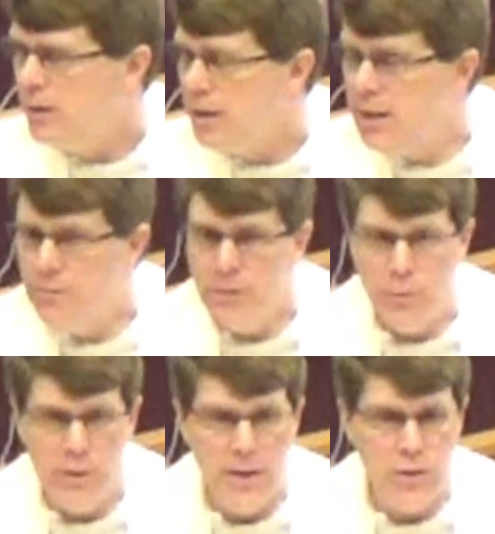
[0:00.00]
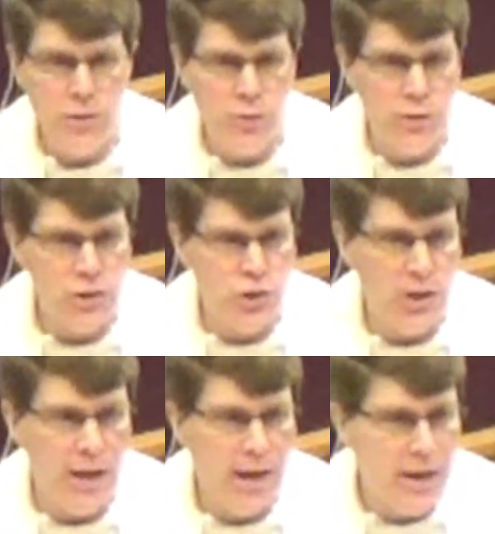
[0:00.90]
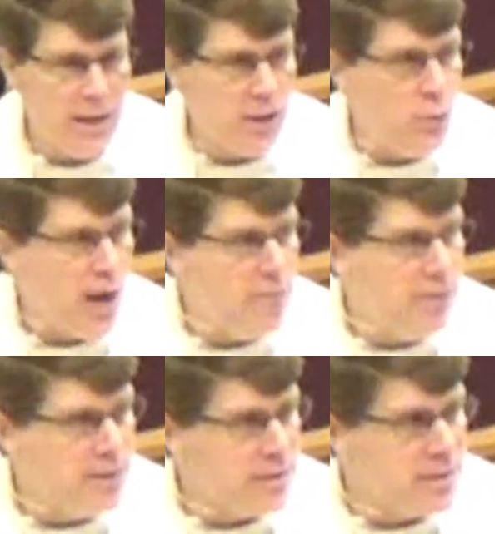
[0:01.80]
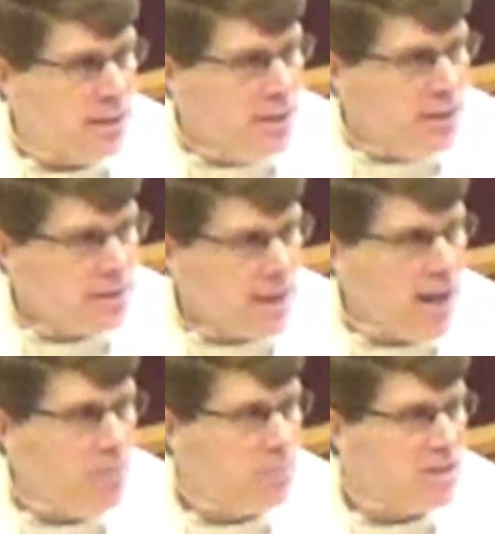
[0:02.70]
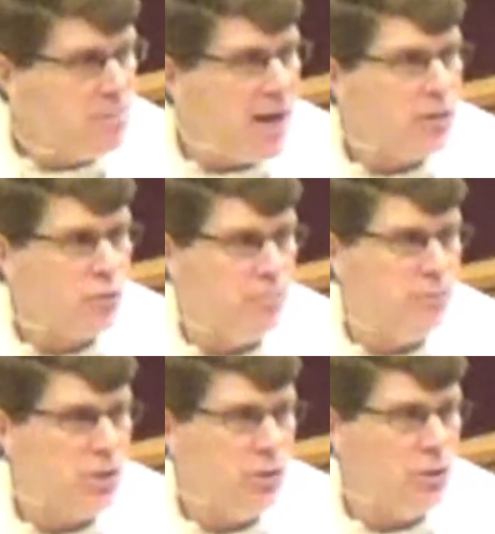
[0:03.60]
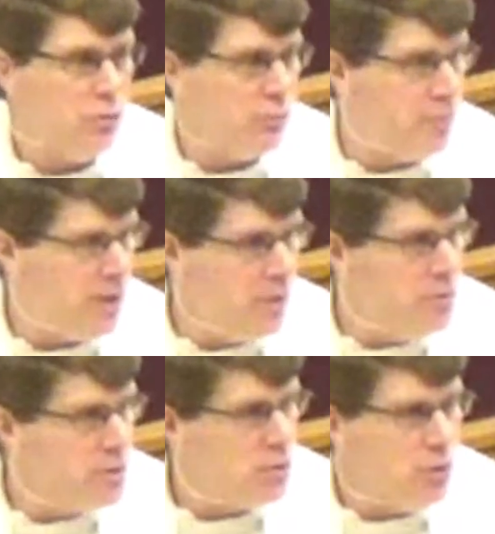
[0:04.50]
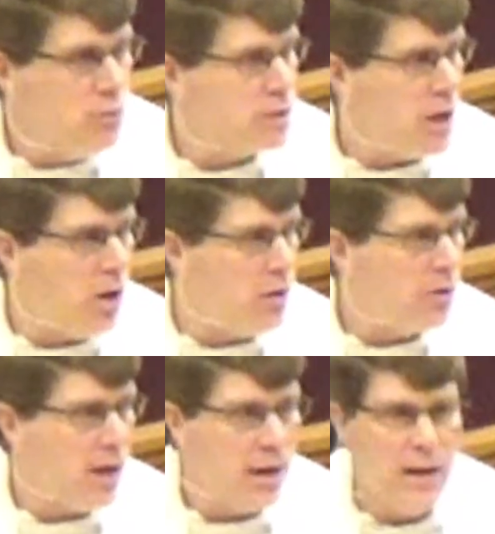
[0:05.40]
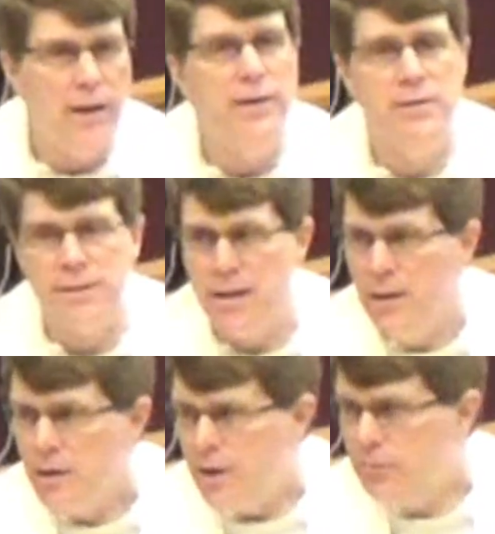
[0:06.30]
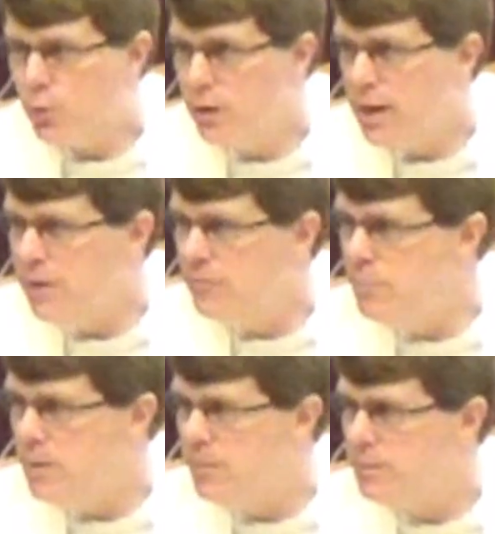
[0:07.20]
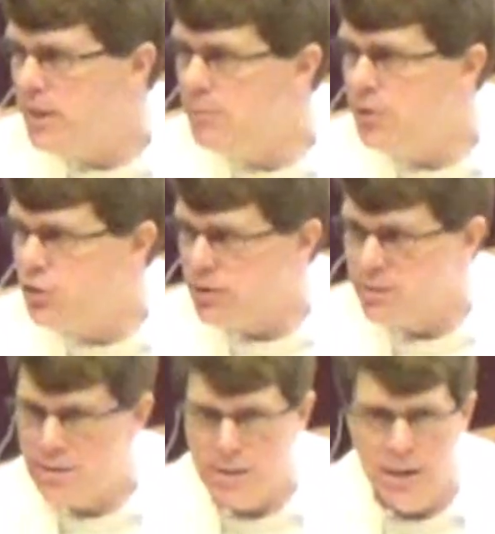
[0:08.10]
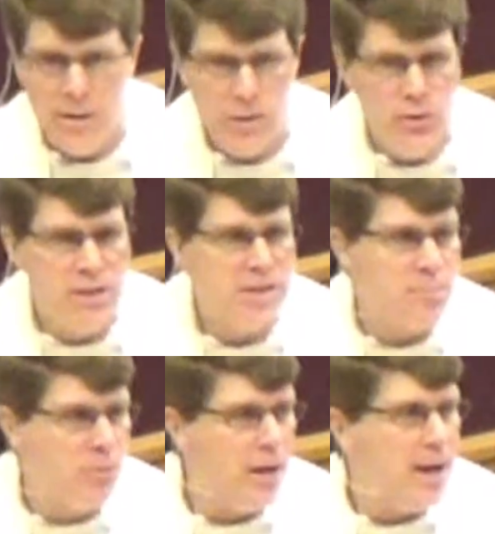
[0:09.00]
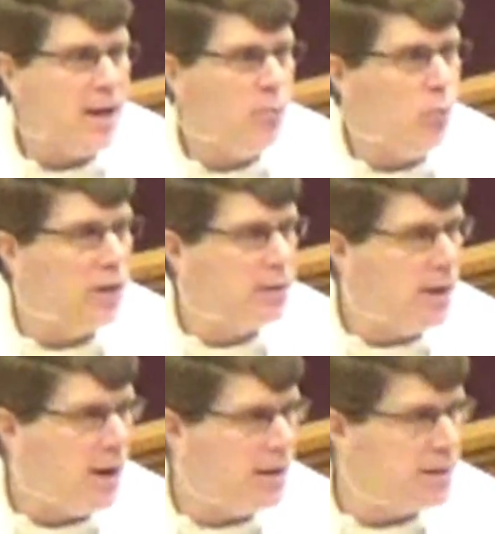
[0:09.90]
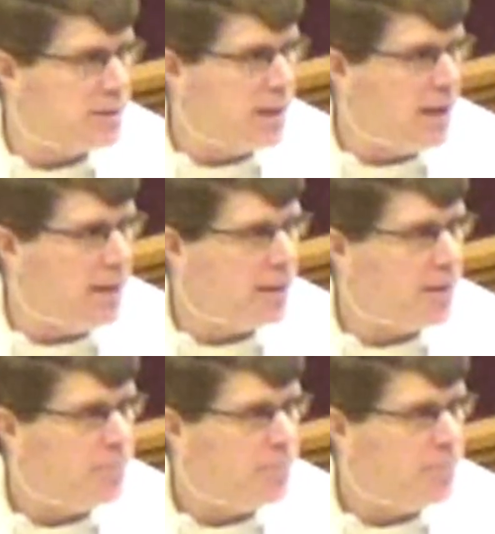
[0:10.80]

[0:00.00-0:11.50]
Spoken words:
And even within Christianity, you have this same spectrum too, from those who use all kinds of creative images to display what God is like,